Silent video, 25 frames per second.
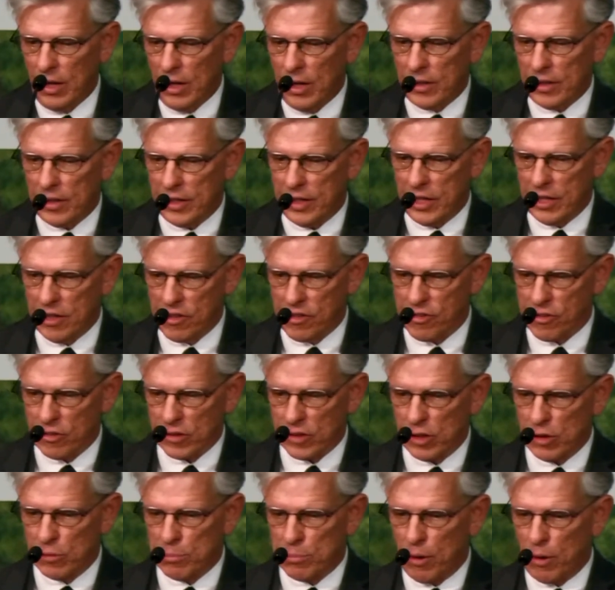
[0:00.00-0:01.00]
The hills of
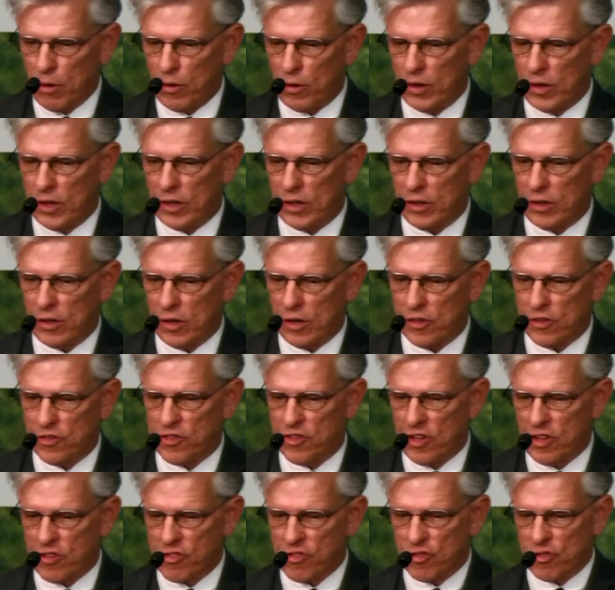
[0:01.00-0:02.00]
Gilboa are
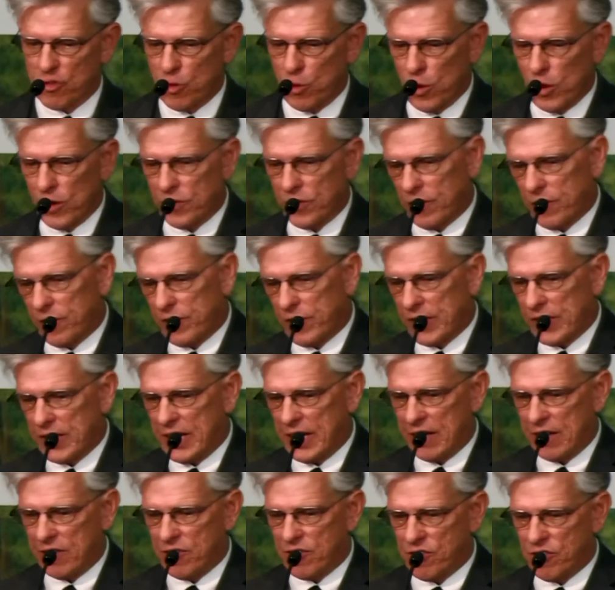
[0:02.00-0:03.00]
just north of the
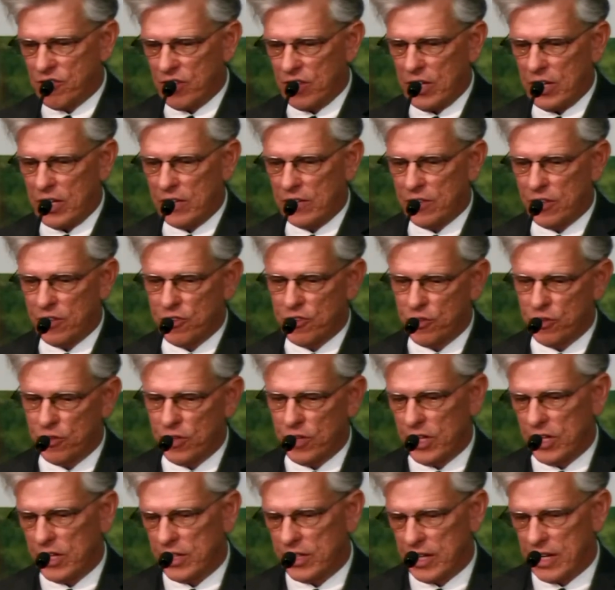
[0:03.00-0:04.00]
Dead Sea in the
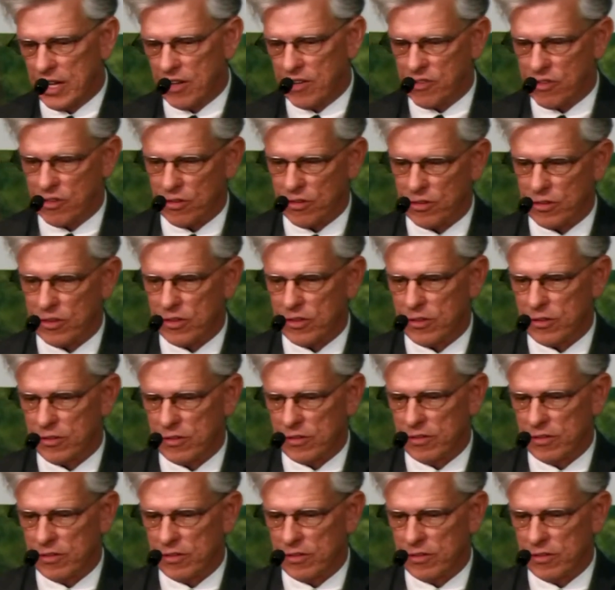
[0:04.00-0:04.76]
Judean desert.